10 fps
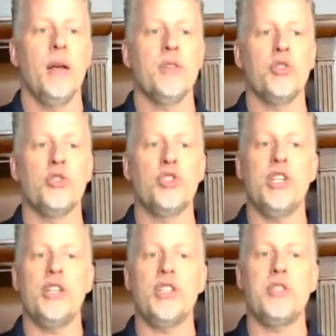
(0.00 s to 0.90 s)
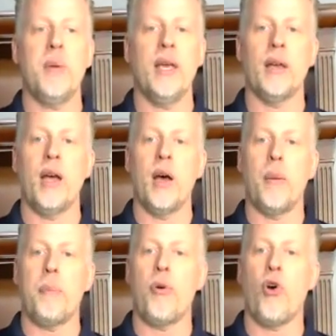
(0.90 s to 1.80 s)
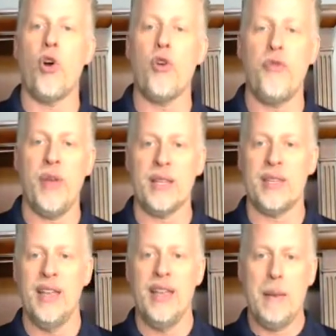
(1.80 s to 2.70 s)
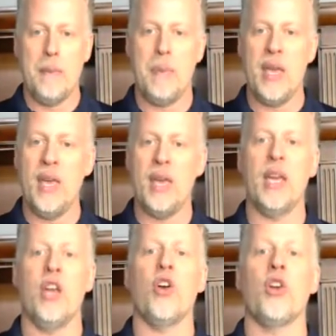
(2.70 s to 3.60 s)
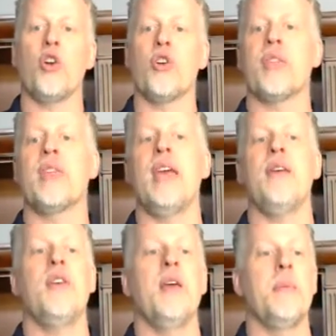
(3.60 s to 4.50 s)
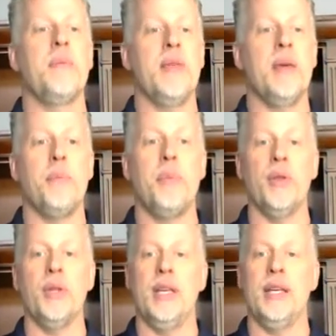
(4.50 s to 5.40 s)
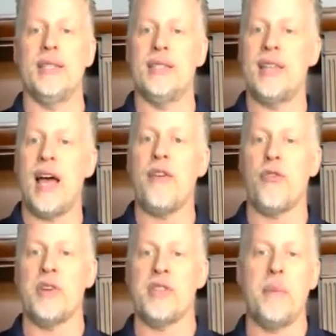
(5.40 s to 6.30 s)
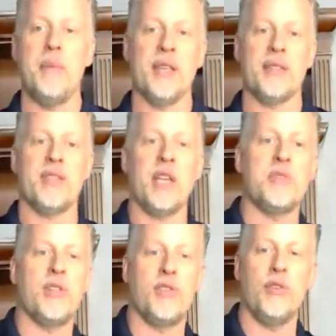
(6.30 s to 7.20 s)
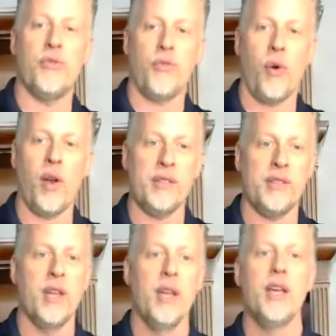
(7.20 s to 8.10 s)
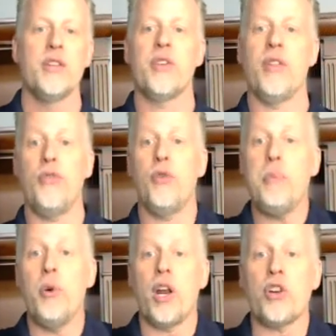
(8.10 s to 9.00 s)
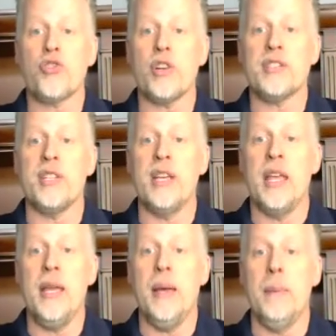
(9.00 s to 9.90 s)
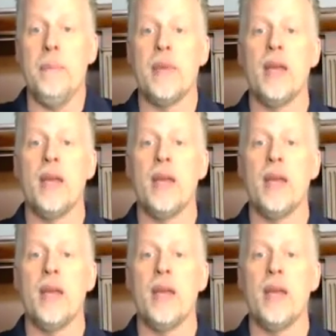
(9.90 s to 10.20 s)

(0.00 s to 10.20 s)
So Jesus being a perfect being here on earth gave him the ability to die for us and be a substitute for us, so that if we put our trust in him,